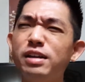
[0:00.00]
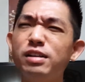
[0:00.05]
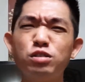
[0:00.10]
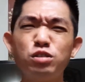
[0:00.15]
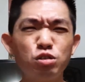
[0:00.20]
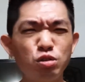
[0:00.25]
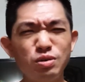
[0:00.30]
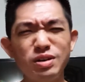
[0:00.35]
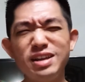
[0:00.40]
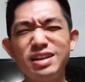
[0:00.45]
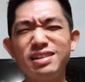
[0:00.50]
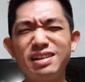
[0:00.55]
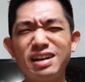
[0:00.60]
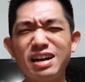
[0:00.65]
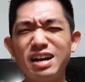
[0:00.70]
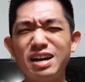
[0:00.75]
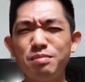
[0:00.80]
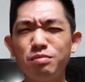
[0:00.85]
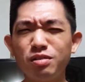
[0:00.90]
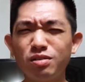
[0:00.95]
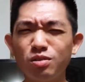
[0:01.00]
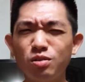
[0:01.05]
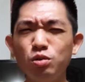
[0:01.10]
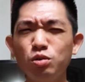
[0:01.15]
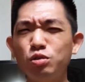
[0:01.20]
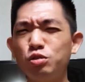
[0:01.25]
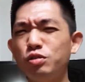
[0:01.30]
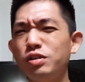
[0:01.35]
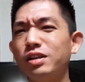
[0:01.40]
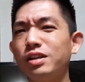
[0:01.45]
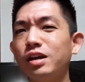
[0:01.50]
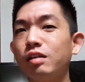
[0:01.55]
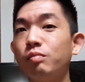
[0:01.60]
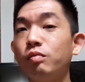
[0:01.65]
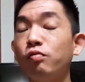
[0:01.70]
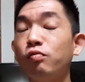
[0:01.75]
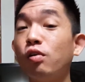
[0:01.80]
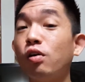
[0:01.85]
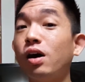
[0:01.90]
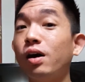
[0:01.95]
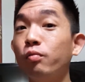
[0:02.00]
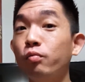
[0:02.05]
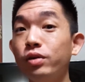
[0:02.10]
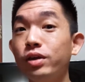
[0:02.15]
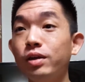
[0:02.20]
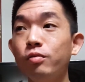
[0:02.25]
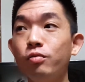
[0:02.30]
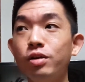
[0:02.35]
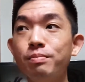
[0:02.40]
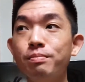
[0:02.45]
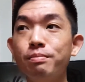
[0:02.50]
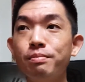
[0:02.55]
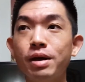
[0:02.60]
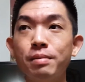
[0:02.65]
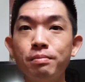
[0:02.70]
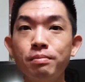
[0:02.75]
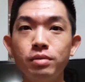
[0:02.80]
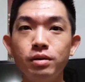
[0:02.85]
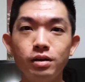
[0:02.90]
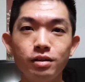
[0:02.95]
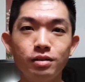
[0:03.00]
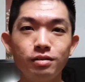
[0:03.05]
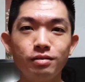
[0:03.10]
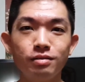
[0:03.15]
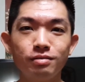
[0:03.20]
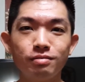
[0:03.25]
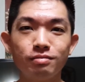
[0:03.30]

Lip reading: it 2 to 3 times before we remembered